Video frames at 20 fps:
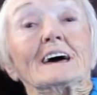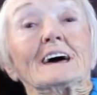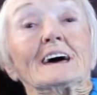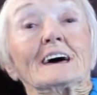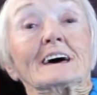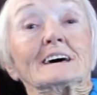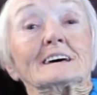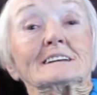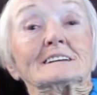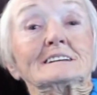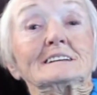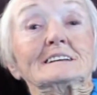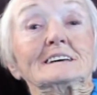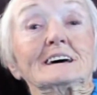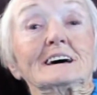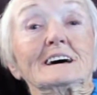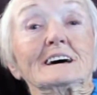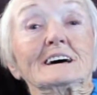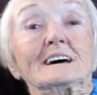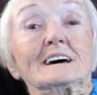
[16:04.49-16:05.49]
And
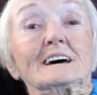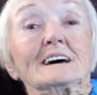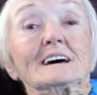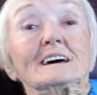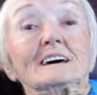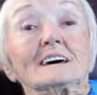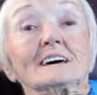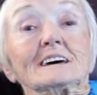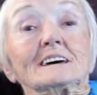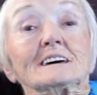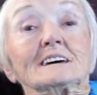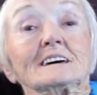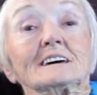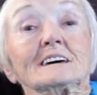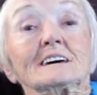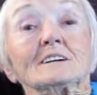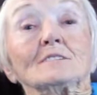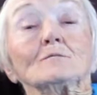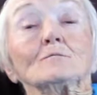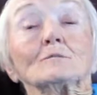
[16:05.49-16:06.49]

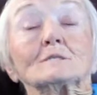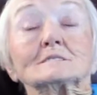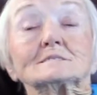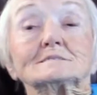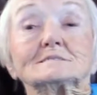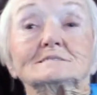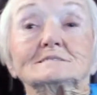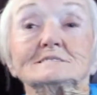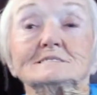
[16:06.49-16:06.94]
he would